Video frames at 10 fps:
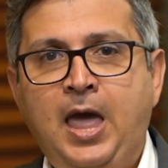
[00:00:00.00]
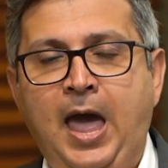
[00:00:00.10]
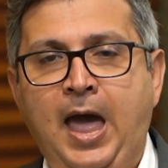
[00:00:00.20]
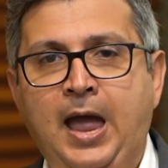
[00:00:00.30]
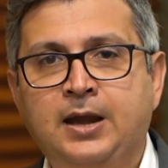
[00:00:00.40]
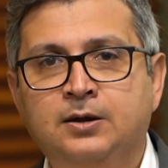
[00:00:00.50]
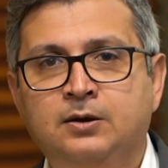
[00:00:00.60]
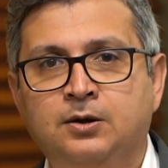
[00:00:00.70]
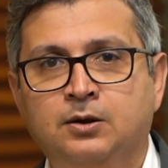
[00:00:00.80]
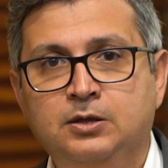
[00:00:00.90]

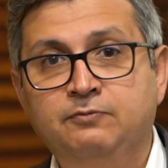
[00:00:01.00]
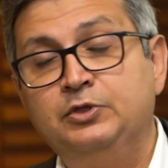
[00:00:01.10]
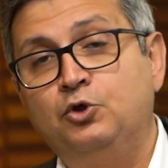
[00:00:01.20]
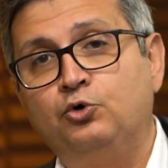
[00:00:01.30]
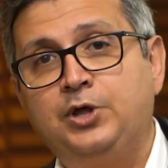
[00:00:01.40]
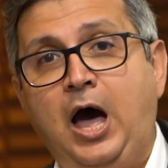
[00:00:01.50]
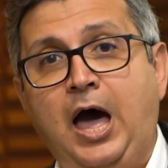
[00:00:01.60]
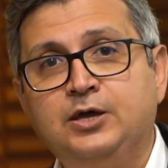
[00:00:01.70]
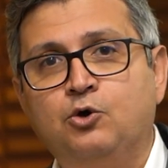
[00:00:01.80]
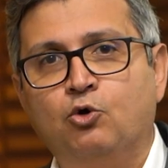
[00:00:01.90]
and even though the
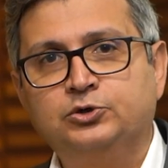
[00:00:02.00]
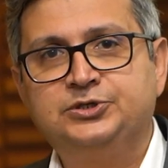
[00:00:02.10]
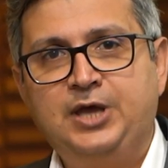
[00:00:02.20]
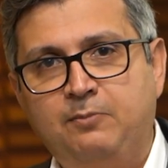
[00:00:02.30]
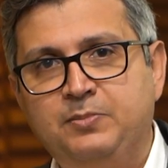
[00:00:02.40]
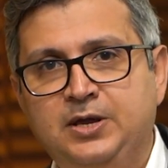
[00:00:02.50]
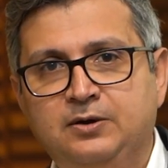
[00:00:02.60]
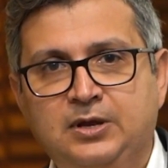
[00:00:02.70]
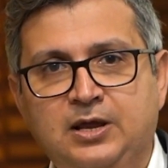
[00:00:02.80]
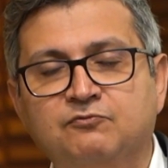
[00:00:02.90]
high courts have
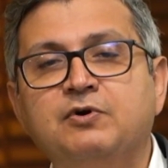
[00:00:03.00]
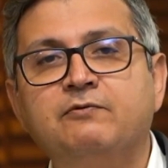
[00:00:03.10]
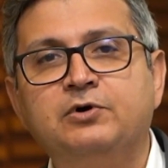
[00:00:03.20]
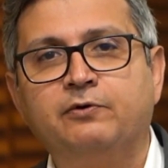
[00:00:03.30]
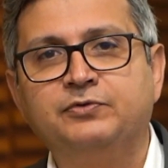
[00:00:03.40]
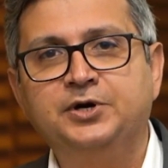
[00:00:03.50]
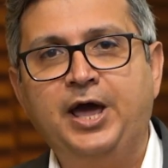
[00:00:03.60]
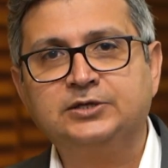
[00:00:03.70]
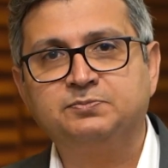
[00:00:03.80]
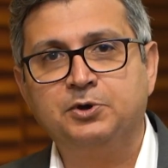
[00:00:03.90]
been in favor of the
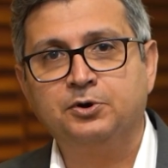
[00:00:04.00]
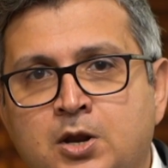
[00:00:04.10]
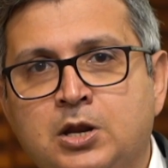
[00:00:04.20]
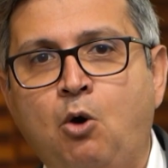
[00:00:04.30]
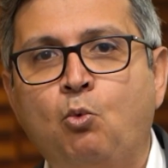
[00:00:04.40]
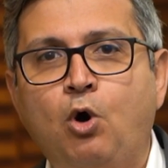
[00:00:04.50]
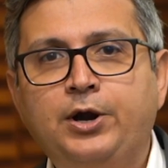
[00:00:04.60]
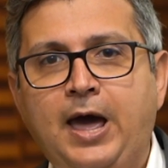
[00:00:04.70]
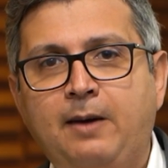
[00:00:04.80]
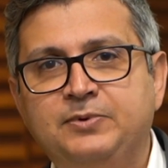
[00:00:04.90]
taxpayer. Now, what
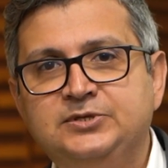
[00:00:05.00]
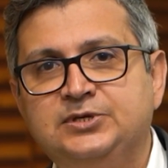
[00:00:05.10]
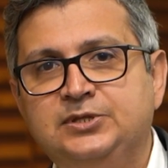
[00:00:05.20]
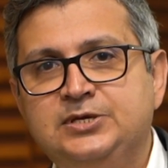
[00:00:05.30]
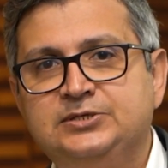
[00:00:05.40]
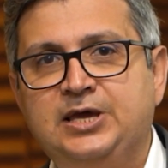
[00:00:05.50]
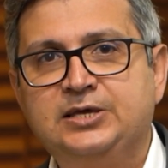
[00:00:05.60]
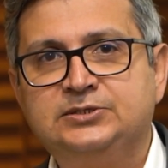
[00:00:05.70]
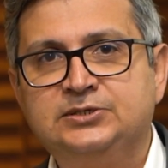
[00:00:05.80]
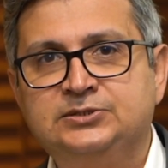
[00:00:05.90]
happens in these
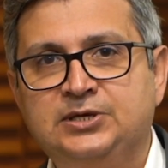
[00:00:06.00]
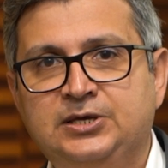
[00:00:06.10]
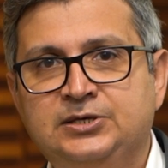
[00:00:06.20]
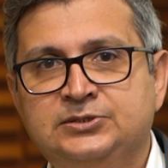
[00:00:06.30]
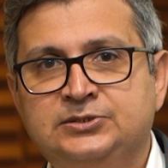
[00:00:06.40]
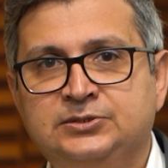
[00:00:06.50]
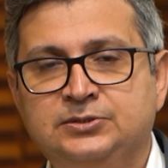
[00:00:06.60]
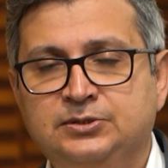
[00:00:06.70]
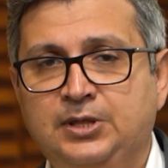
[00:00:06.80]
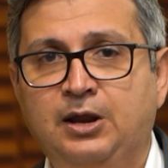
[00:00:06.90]
cases is
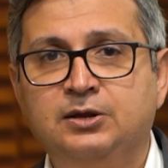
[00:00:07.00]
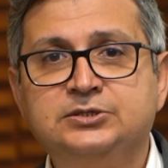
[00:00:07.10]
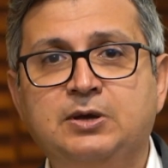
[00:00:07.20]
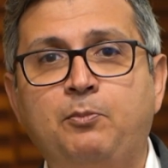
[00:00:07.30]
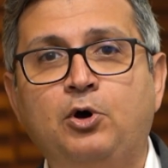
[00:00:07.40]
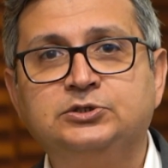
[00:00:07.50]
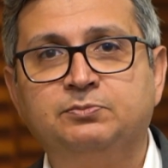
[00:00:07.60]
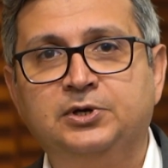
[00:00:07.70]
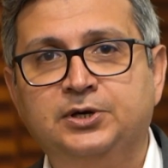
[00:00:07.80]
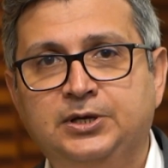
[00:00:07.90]
there is a
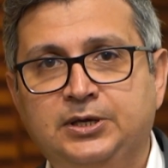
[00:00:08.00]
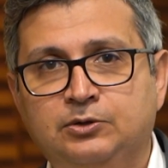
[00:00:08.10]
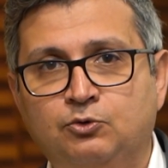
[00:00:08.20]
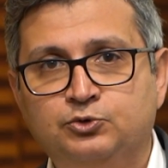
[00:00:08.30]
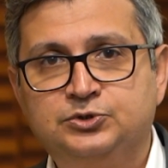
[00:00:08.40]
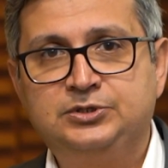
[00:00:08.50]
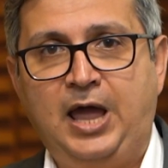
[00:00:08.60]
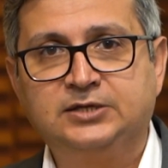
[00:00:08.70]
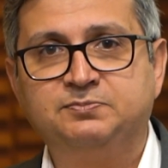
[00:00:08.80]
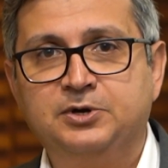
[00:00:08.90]
possibility those
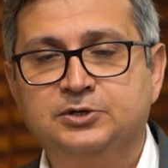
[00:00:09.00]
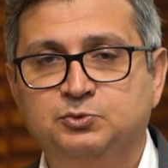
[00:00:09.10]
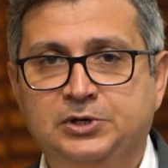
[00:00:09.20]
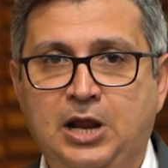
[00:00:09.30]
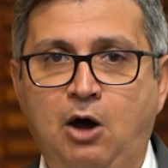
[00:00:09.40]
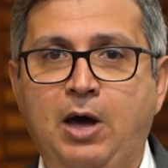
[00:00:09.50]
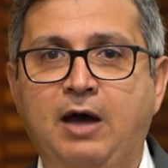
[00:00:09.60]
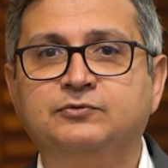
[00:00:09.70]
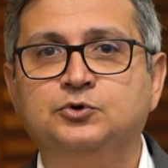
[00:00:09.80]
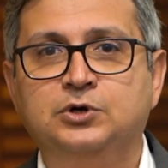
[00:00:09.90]
taxpayers will now
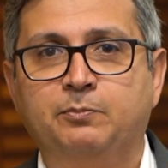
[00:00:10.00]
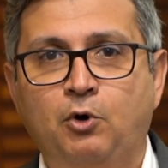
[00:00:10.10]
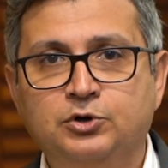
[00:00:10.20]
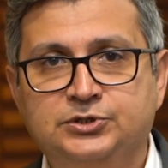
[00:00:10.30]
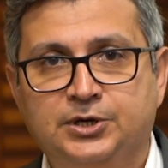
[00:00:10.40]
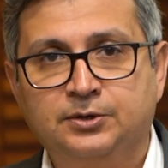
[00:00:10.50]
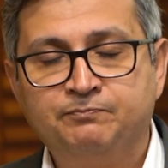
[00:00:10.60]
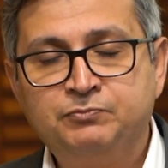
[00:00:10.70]
have to deposit